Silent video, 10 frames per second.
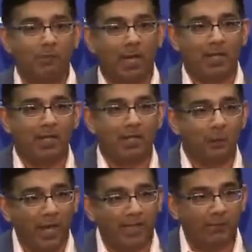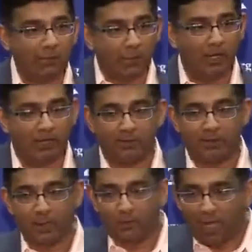But the way this worked
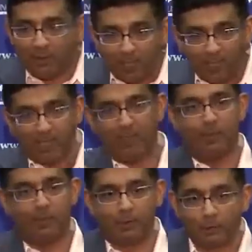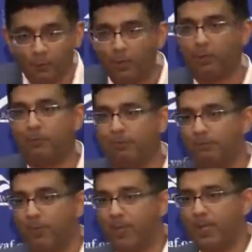is that Obama got them into a
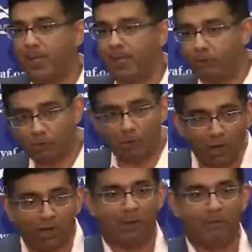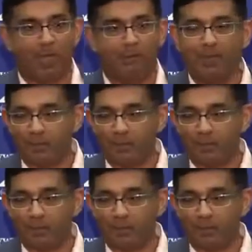room and strong-armed them.